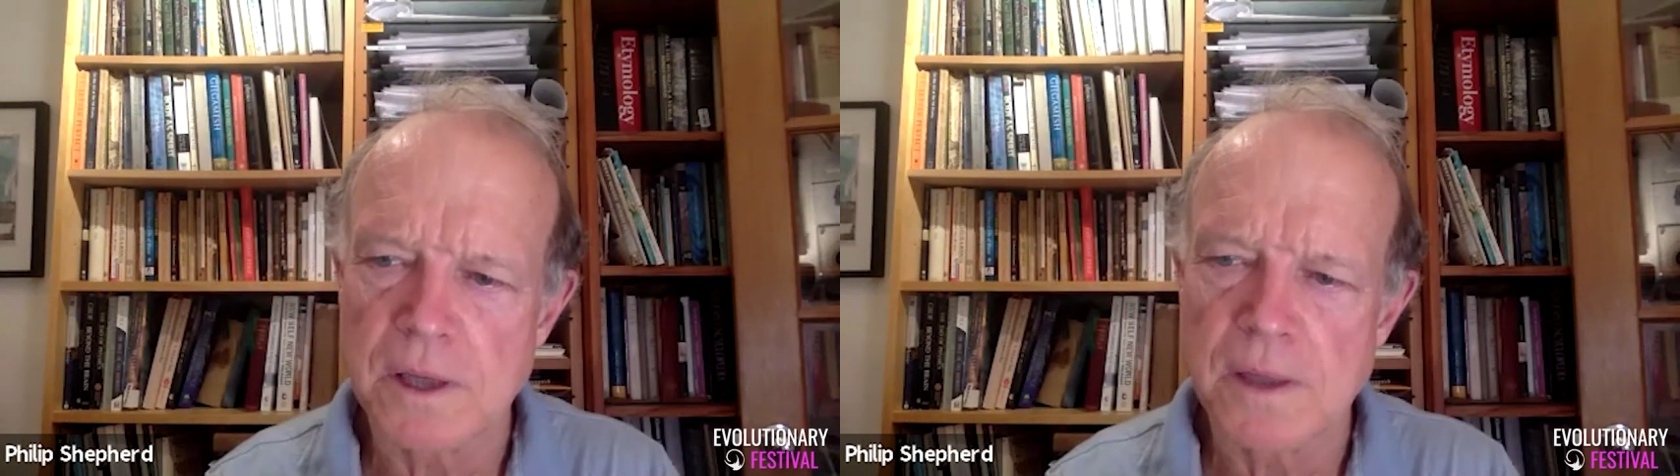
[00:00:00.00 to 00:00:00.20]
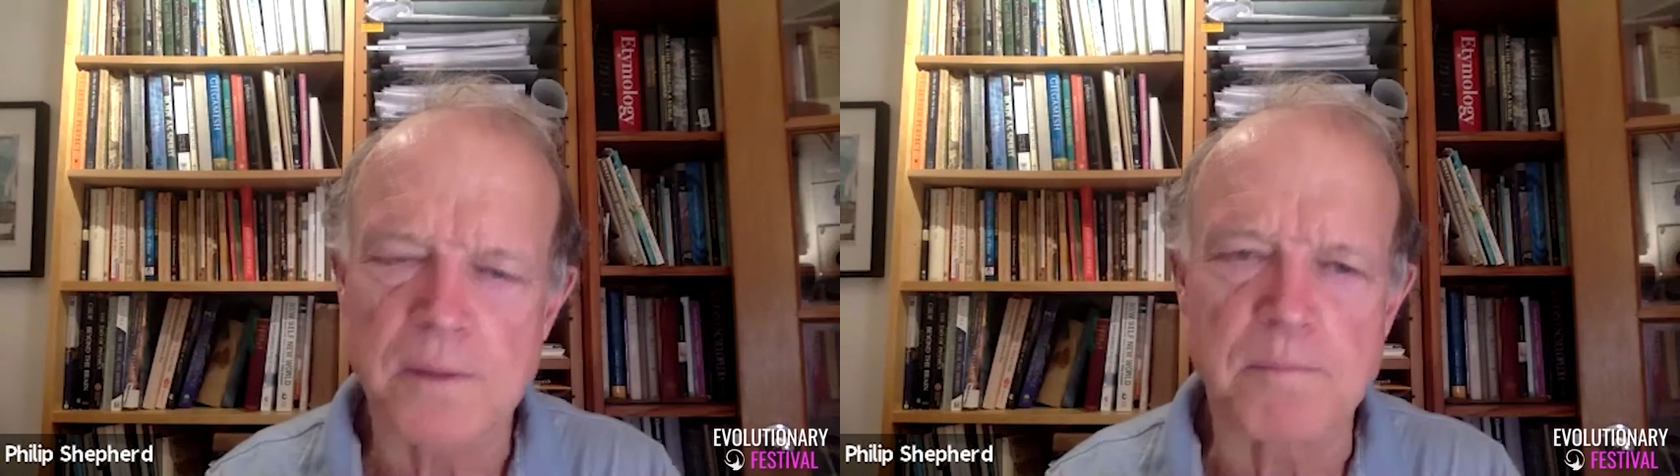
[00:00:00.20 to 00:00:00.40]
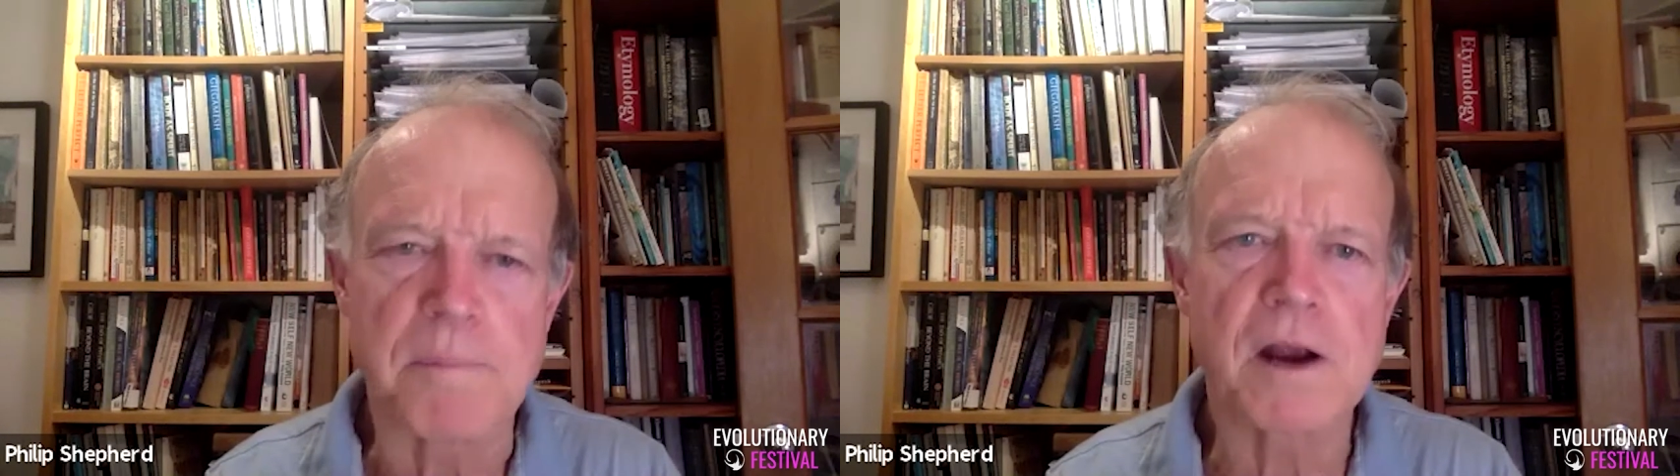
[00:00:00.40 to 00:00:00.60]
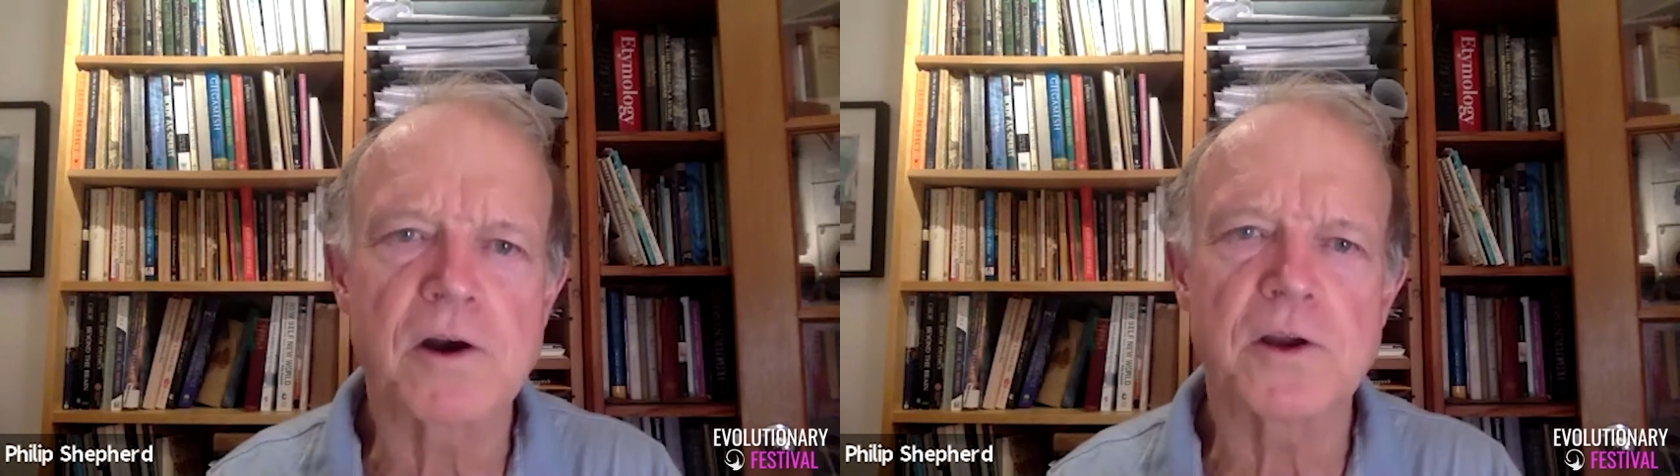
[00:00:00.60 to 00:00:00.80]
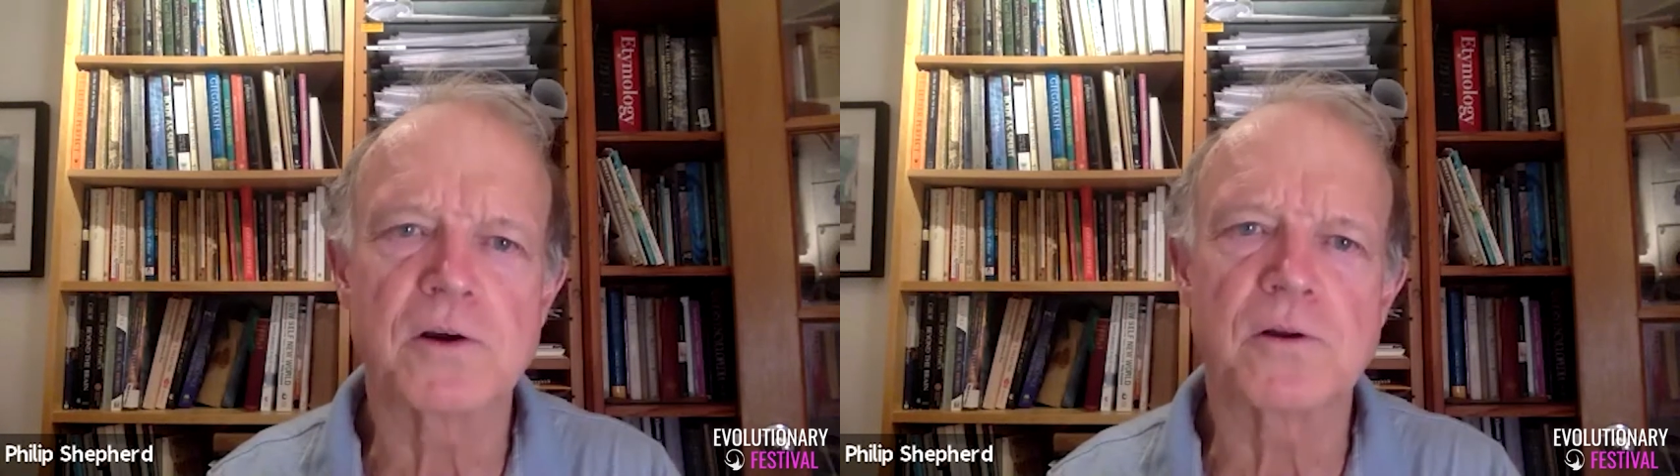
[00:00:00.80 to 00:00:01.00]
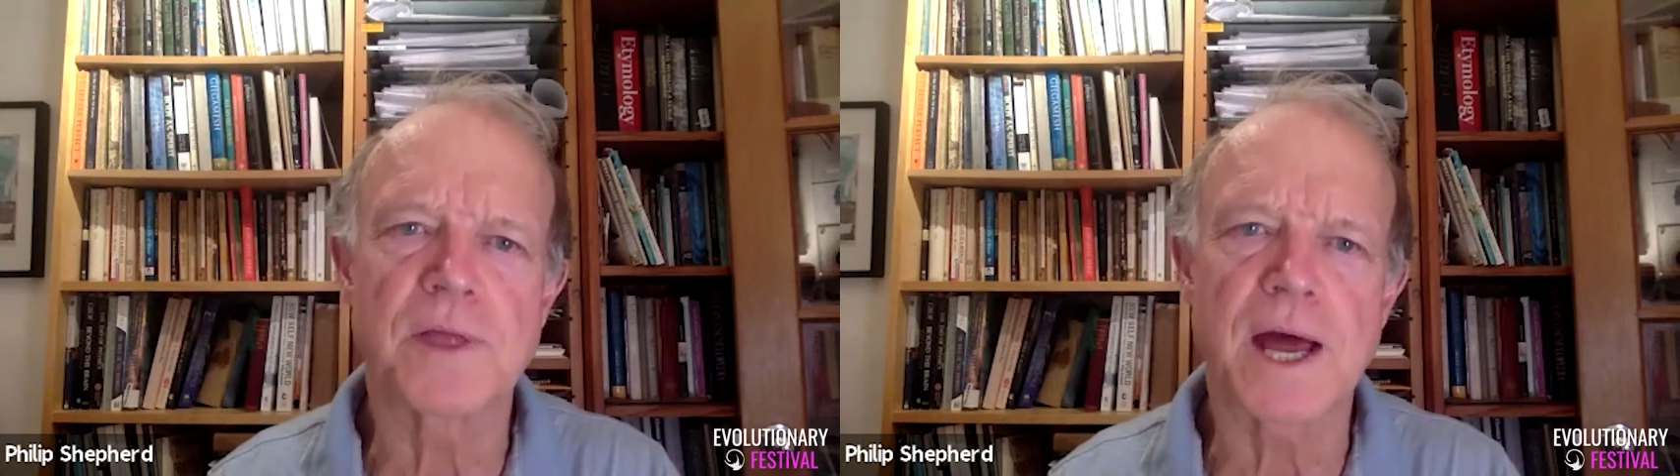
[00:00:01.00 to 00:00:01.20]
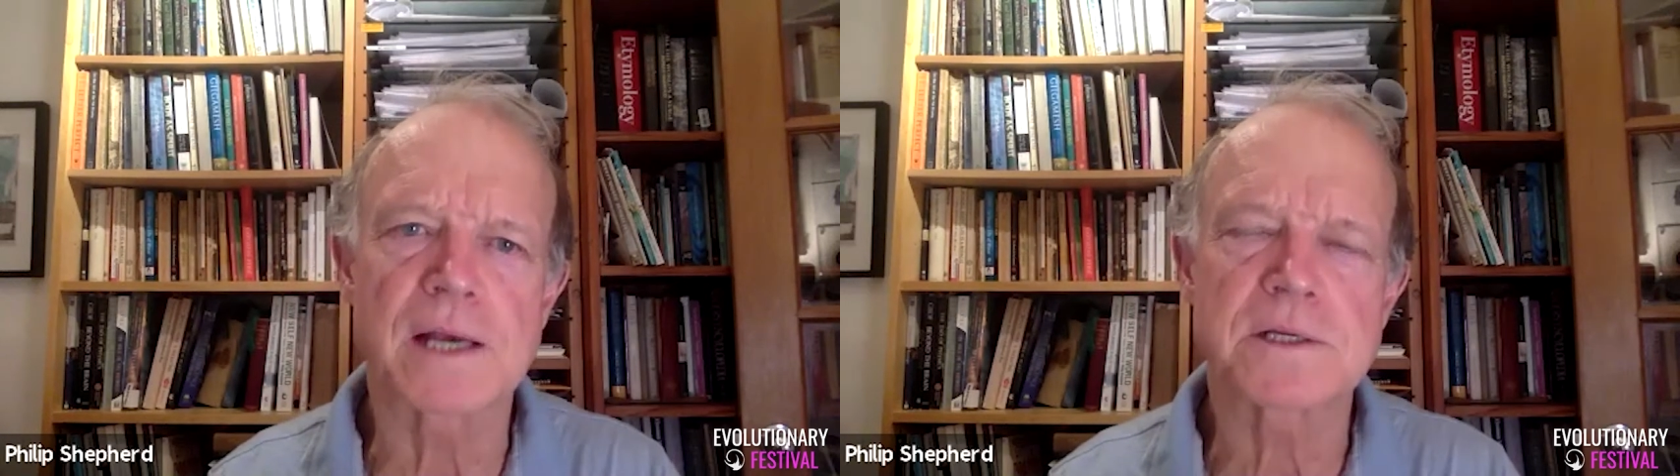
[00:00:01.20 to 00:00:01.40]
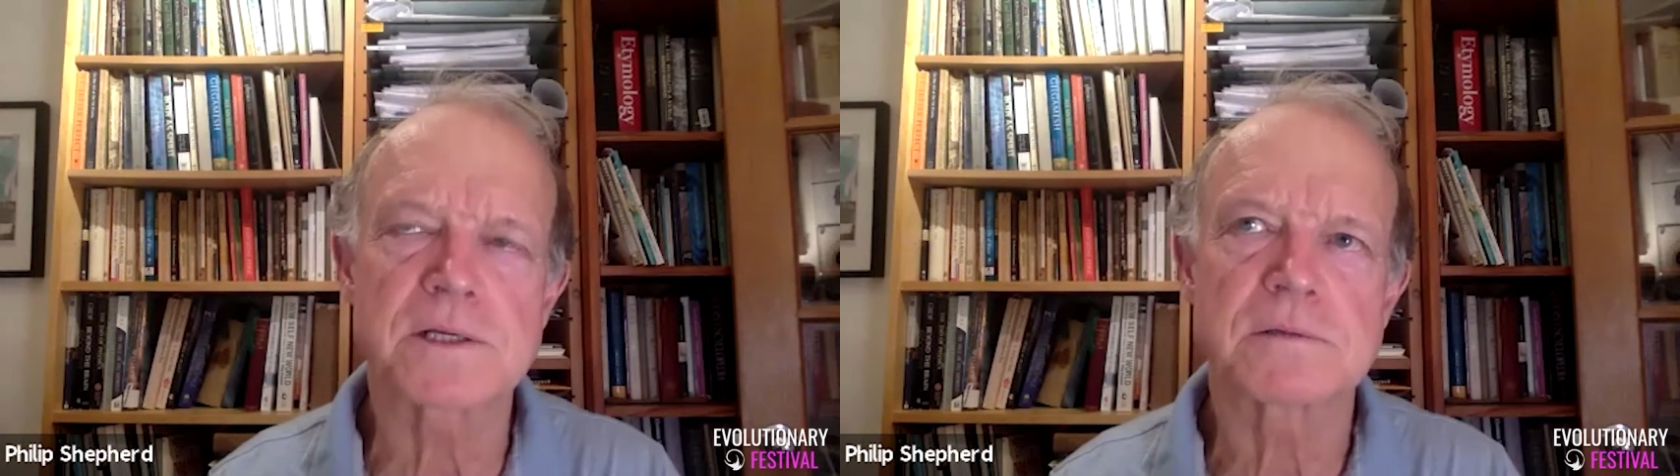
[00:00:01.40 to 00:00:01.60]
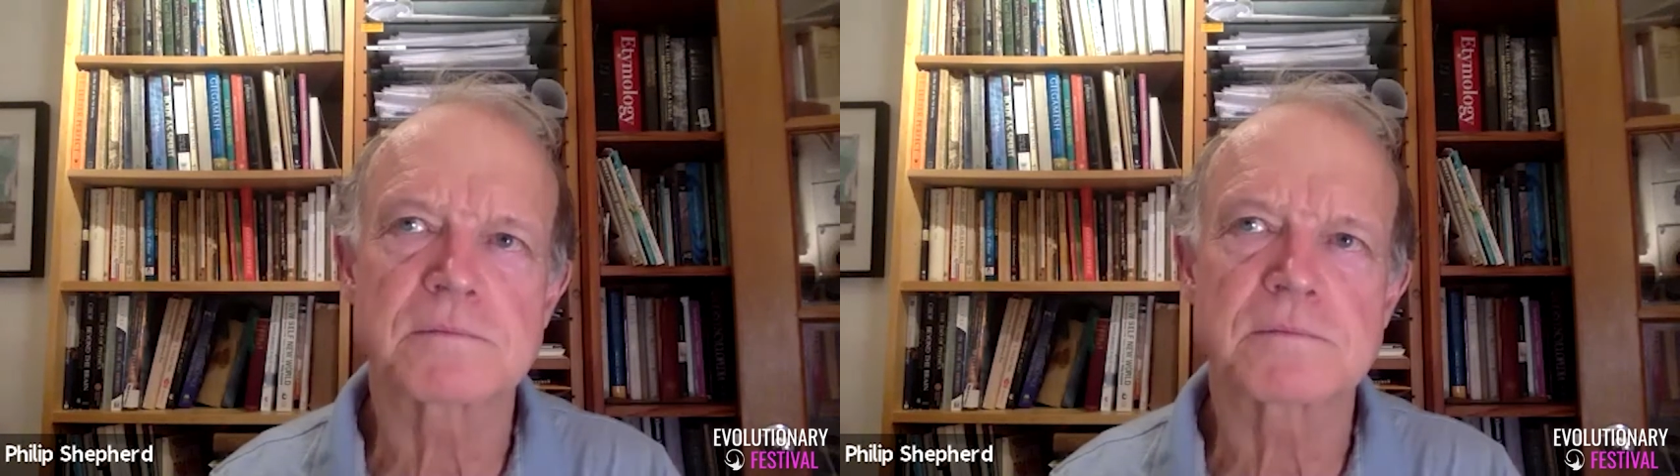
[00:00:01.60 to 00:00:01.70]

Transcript: the barrier that